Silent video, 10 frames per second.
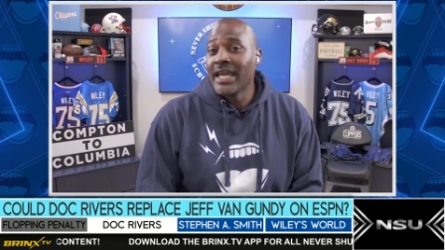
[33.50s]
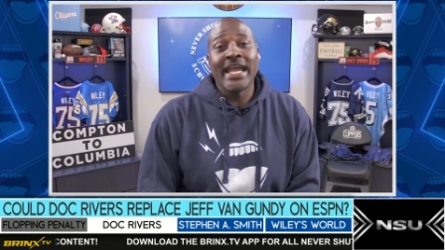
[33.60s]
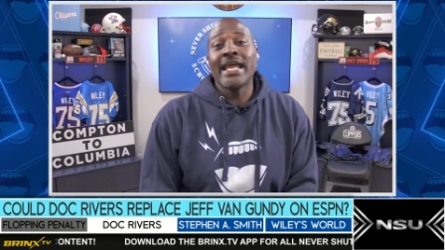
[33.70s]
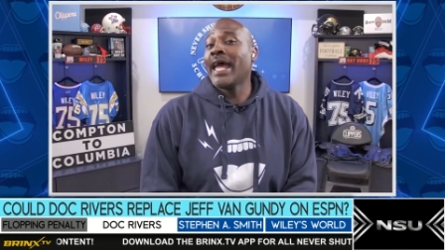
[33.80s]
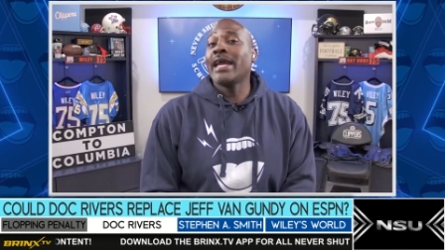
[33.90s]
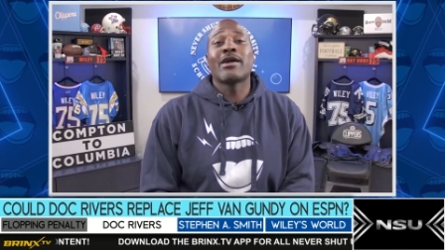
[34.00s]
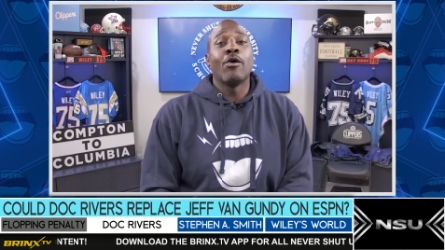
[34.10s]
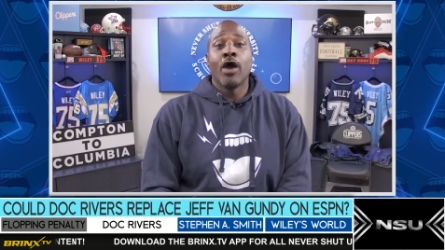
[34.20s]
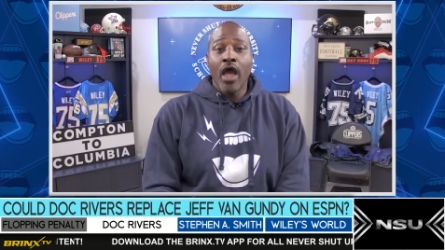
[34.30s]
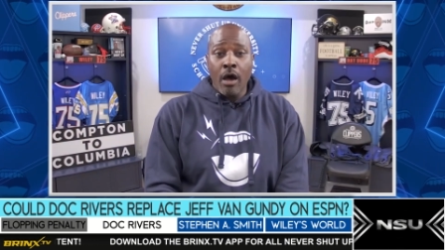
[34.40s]
it ain't
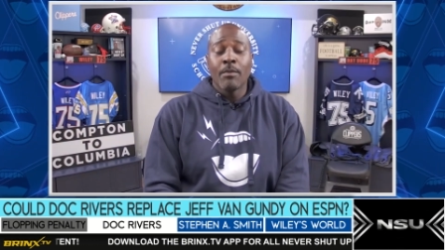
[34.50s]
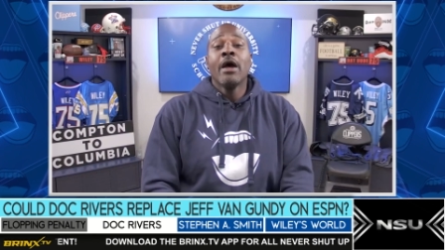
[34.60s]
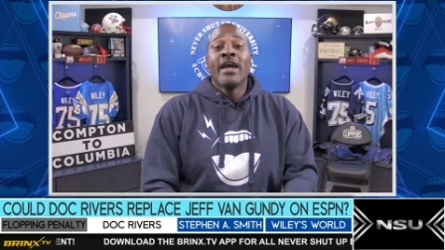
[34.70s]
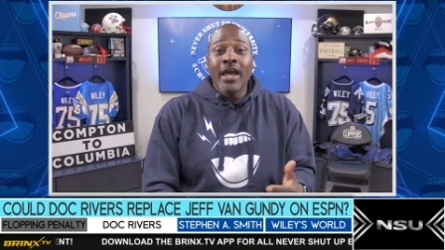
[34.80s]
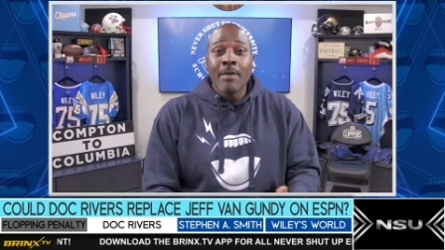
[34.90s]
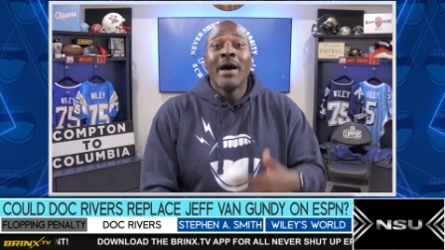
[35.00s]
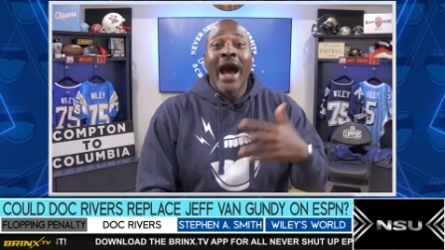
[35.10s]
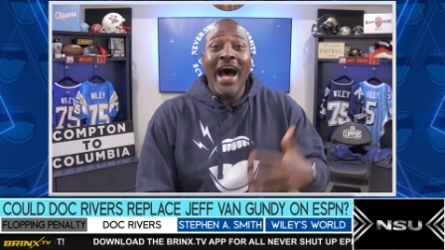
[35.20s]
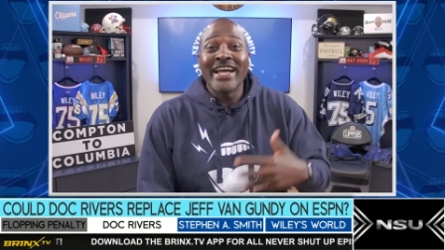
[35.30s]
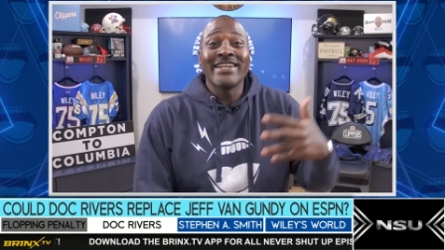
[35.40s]
gonna help him
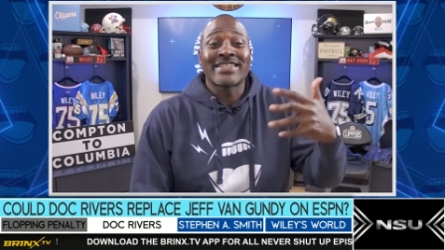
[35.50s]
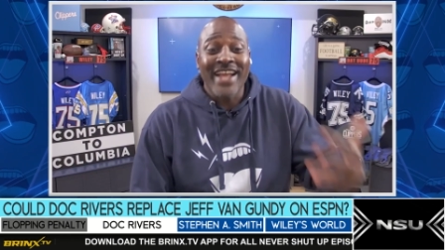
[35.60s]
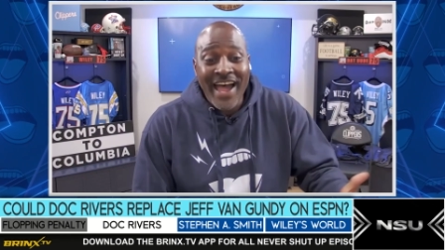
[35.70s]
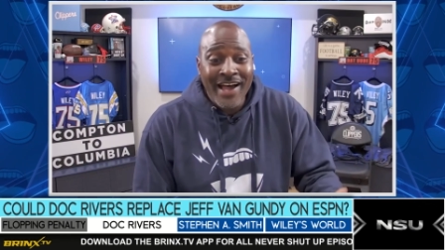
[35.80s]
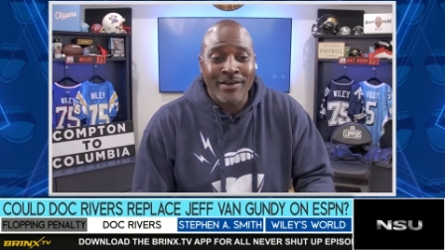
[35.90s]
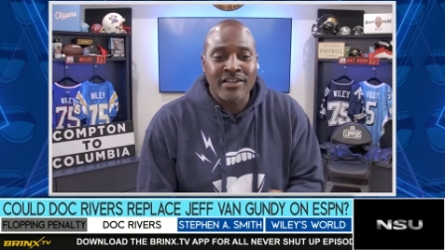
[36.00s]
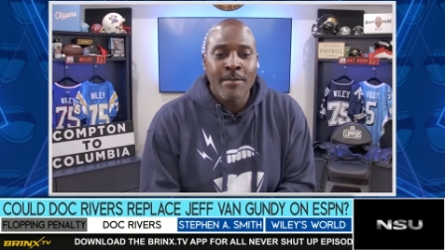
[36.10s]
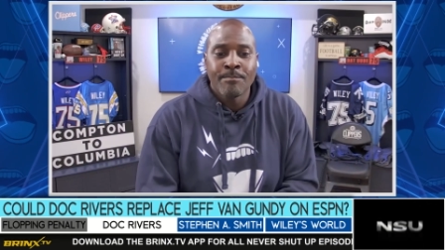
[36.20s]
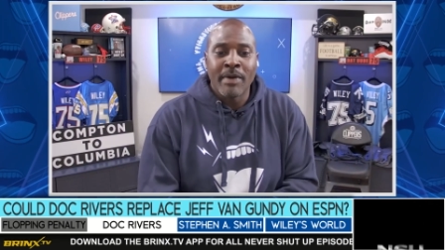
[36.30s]
how he sounds.